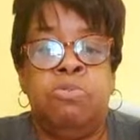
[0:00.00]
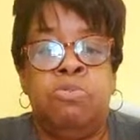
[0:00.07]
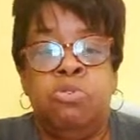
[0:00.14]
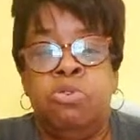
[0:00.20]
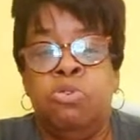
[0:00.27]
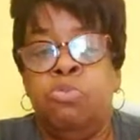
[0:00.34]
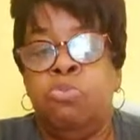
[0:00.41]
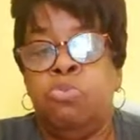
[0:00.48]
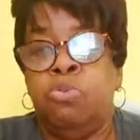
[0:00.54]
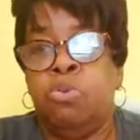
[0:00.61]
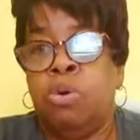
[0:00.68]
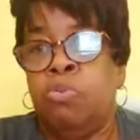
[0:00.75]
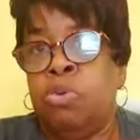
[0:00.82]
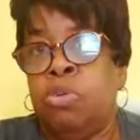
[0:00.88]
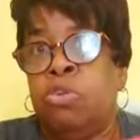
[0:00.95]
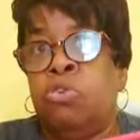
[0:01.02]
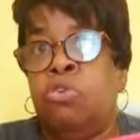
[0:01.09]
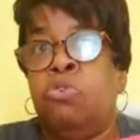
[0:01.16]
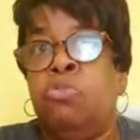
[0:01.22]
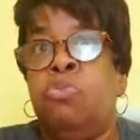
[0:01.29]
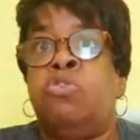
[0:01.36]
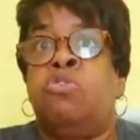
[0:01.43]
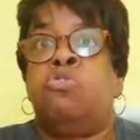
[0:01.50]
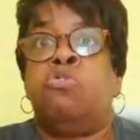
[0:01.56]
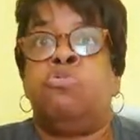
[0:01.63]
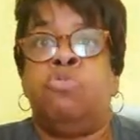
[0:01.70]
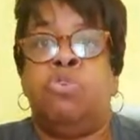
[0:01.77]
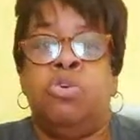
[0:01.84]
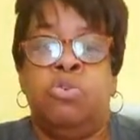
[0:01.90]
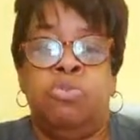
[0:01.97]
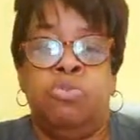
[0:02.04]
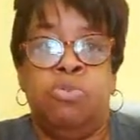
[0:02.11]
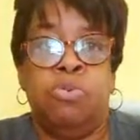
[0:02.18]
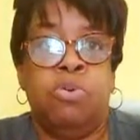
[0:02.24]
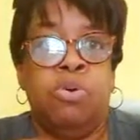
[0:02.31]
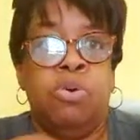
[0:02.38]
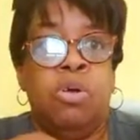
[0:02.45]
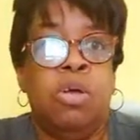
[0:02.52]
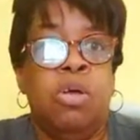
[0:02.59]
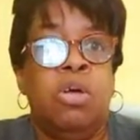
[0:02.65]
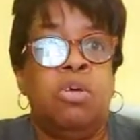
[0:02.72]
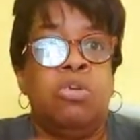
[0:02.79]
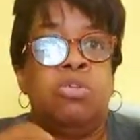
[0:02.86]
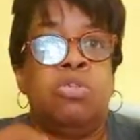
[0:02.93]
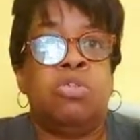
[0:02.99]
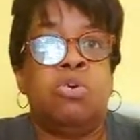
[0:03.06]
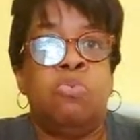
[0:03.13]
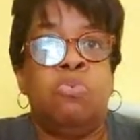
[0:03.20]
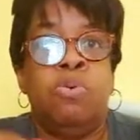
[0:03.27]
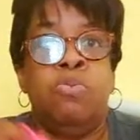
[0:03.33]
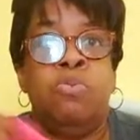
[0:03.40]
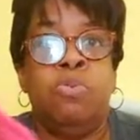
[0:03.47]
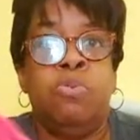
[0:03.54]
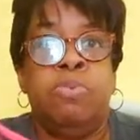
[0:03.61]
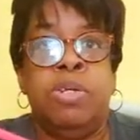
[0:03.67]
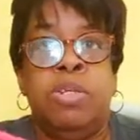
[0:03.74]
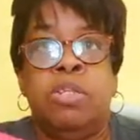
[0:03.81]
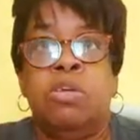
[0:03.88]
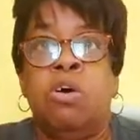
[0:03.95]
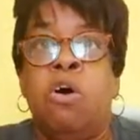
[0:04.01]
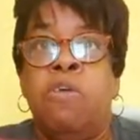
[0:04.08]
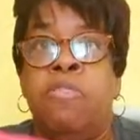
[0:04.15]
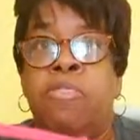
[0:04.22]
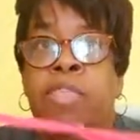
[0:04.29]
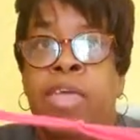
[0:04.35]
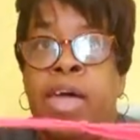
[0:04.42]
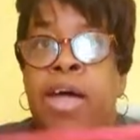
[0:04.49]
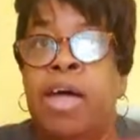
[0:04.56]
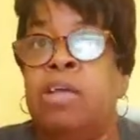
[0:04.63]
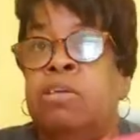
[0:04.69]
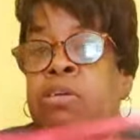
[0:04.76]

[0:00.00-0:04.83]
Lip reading: who want to do what you do. So we will be starting that,